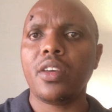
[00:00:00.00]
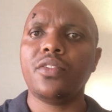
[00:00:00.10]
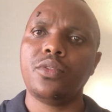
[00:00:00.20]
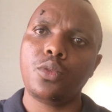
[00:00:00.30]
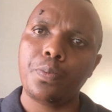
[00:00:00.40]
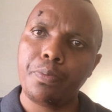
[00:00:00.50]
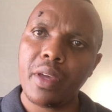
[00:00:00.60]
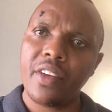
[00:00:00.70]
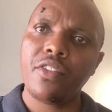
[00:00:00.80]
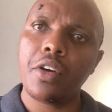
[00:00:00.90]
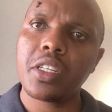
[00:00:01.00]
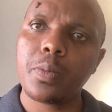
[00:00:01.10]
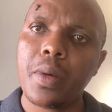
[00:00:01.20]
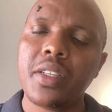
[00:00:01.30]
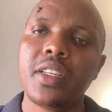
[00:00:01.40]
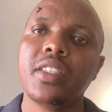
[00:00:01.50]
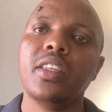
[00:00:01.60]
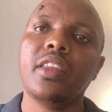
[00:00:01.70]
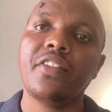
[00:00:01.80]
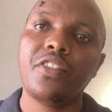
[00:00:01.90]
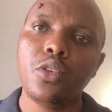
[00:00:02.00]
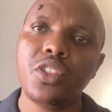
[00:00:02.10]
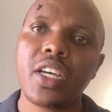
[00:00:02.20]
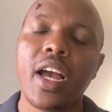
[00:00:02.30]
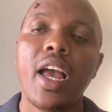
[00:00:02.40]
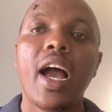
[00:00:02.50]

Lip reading: to pay for expenses in the future